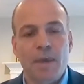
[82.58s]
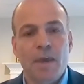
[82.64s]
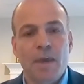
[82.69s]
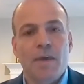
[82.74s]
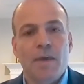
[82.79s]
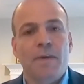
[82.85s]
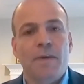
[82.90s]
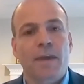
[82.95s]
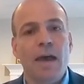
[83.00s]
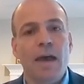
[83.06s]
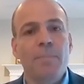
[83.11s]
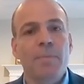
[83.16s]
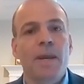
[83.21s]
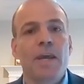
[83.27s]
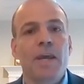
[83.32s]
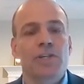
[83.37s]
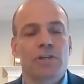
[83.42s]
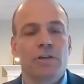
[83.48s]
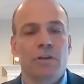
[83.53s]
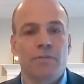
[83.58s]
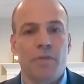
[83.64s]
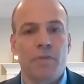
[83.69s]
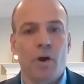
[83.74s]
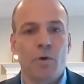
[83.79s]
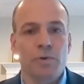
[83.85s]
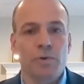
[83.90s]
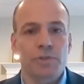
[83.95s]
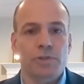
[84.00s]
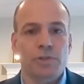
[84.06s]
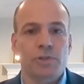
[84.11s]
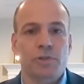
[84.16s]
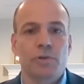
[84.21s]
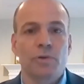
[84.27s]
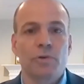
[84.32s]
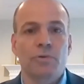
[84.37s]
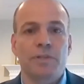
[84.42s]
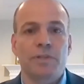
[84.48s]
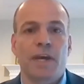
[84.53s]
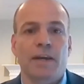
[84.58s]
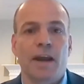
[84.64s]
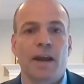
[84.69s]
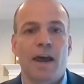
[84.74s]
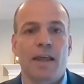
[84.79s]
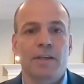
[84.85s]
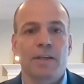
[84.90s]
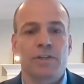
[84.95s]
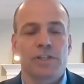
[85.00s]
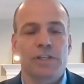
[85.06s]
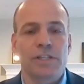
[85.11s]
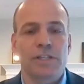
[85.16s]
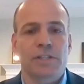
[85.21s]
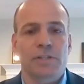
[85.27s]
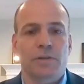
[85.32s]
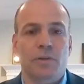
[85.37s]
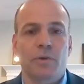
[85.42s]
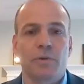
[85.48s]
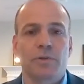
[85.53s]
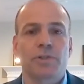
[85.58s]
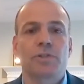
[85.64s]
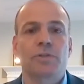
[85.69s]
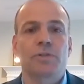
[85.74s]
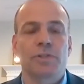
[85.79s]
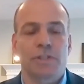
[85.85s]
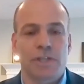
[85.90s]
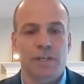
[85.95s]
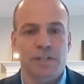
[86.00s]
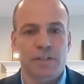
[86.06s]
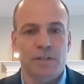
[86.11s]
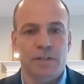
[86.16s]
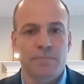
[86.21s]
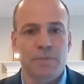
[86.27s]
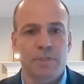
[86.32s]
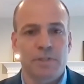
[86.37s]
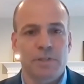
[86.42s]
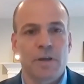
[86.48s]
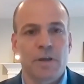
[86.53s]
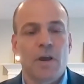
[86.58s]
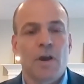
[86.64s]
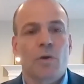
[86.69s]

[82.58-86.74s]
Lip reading: The combination of those two technologies or those two systems